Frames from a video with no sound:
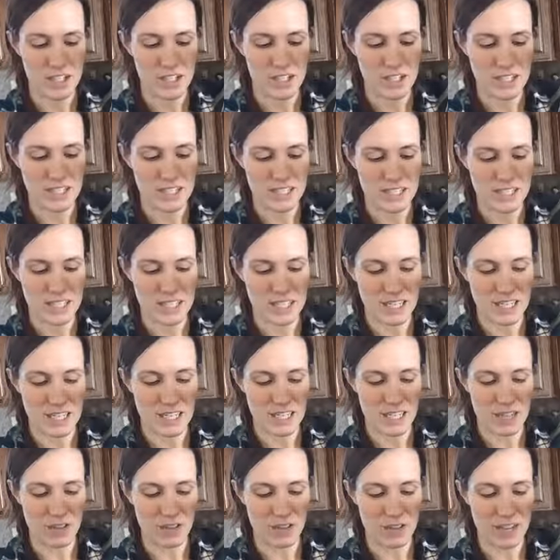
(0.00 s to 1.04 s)
you can stick it
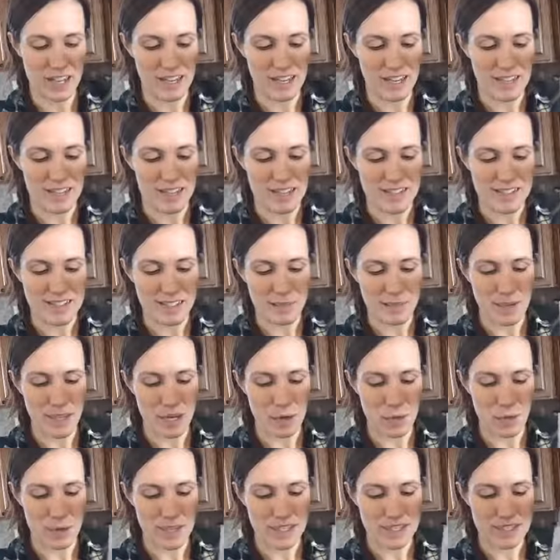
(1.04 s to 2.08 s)
in, or like some kind
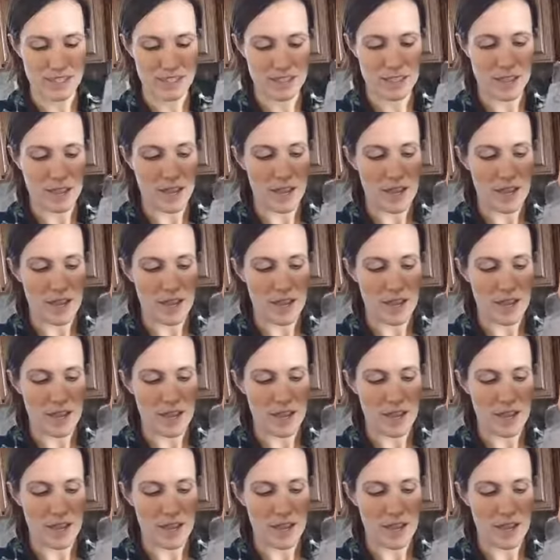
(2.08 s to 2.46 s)
of whisk.